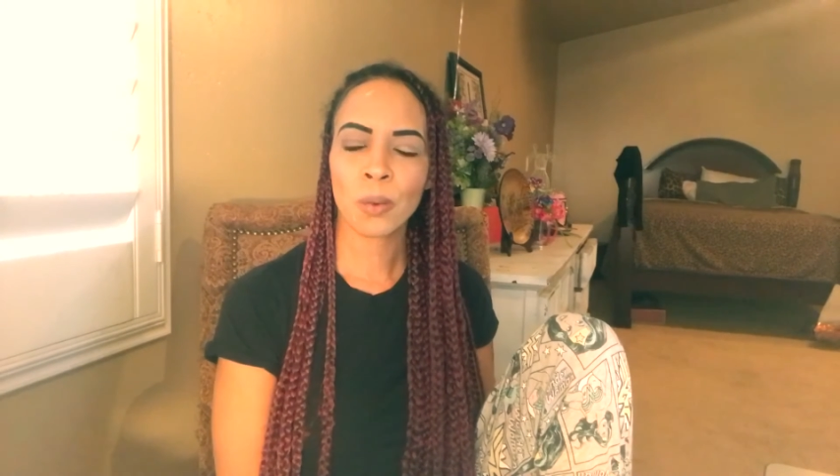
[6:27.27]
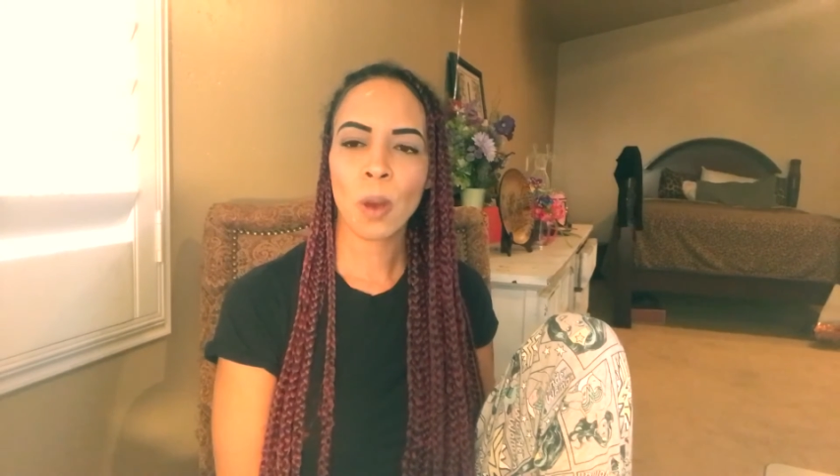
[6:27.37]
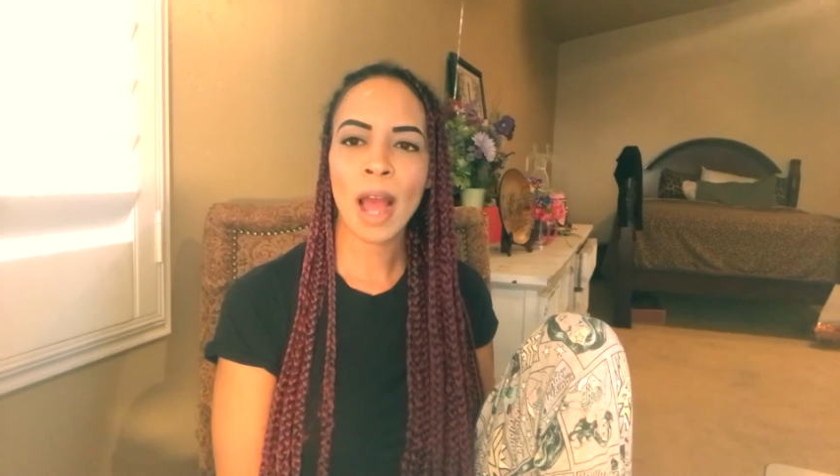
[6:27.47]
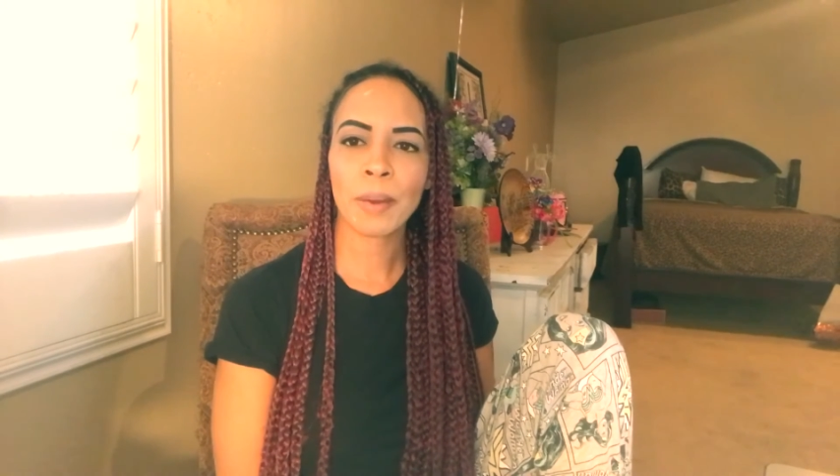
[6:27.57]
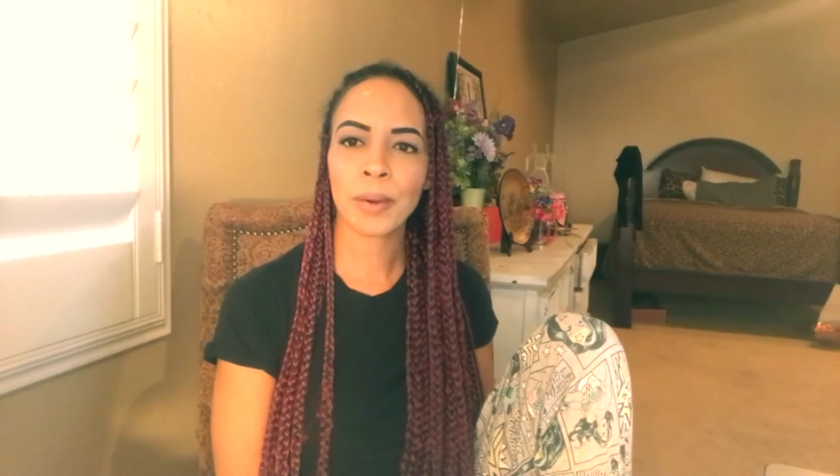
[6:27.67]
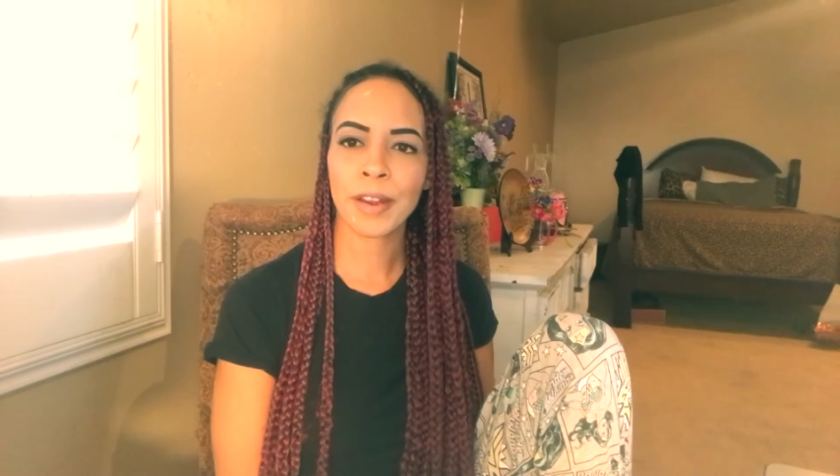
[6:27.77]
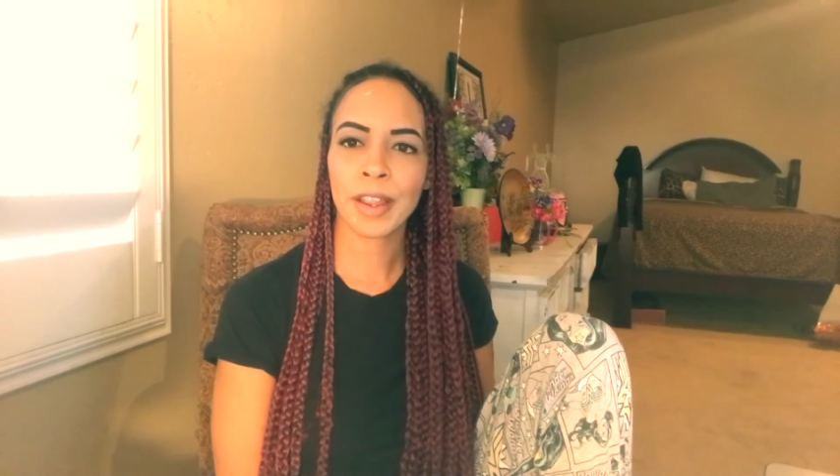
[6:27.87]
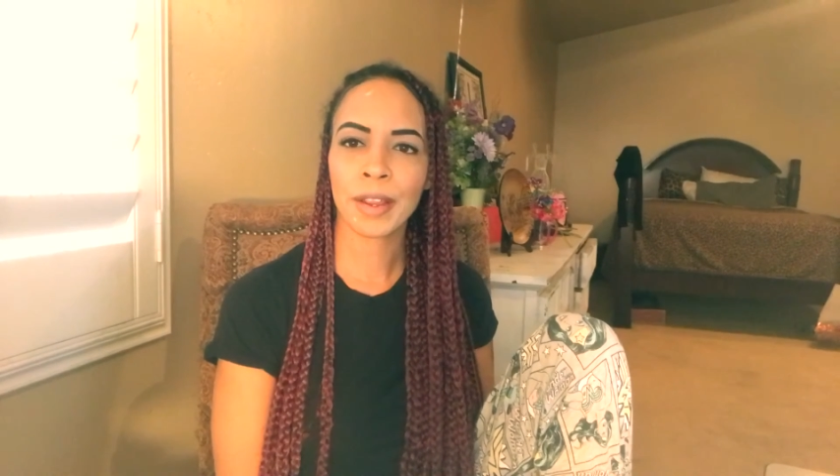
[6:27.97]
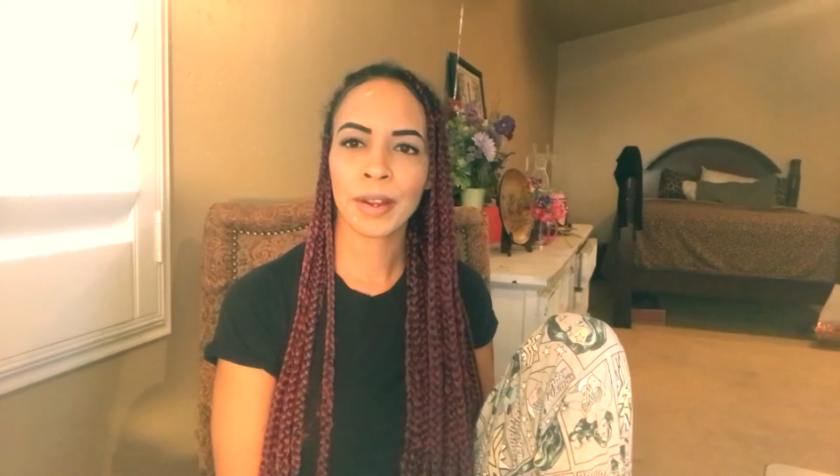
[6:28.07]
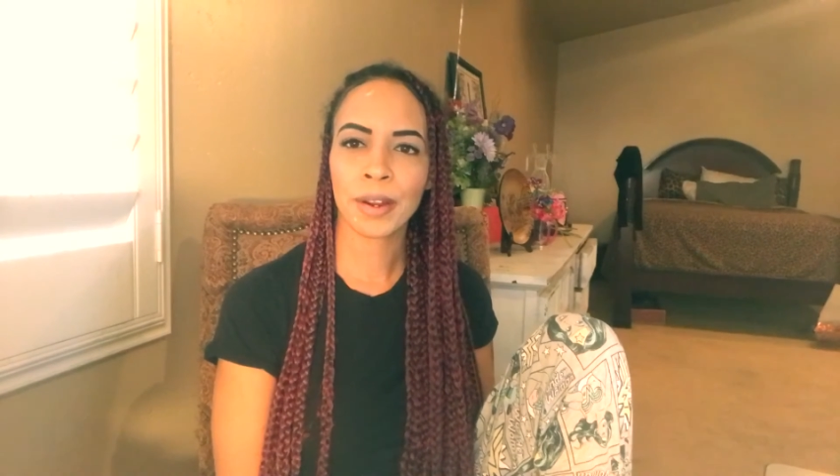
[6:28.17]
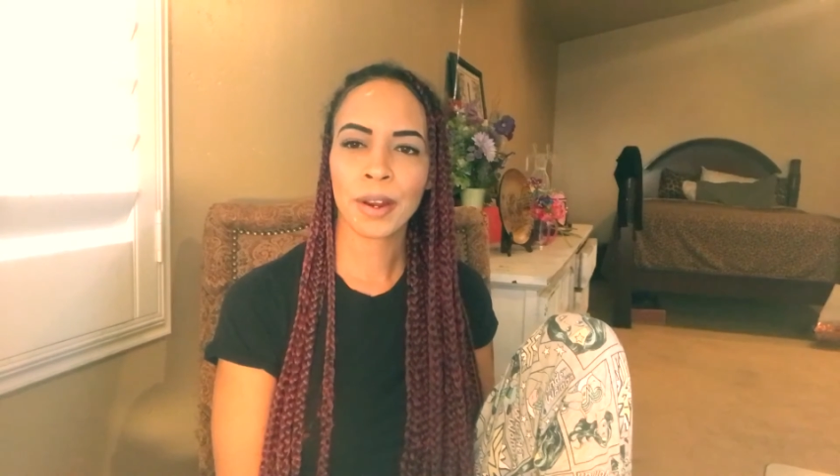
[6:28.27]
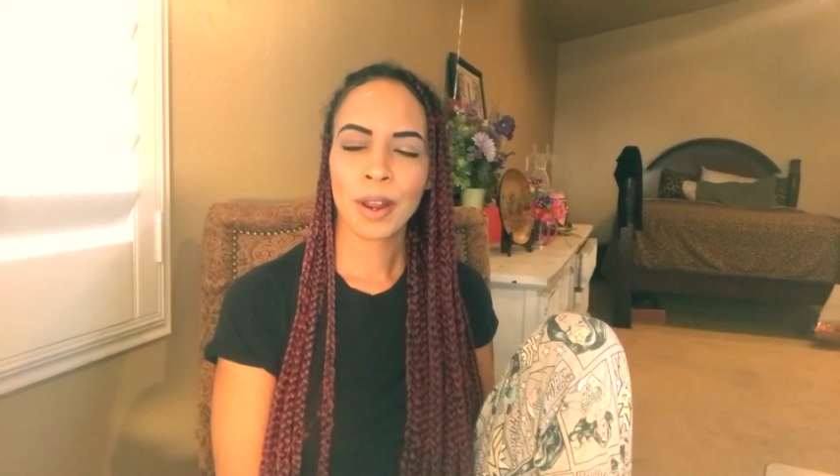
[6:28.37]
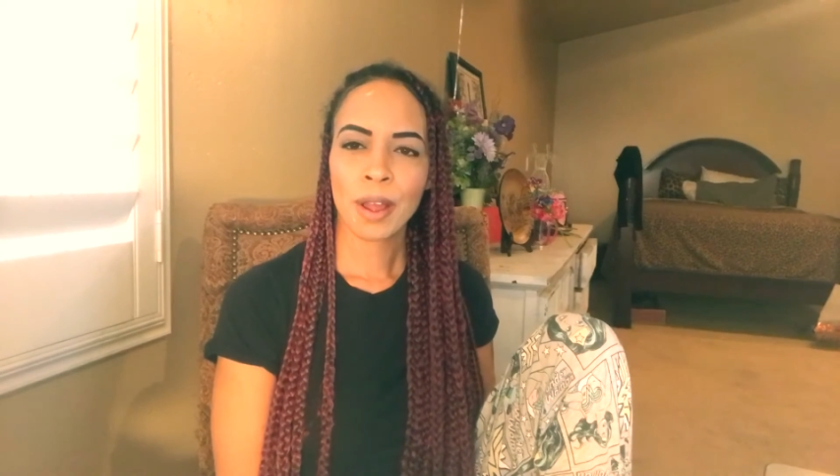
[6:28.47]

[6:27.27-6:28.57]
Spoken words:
why we're here.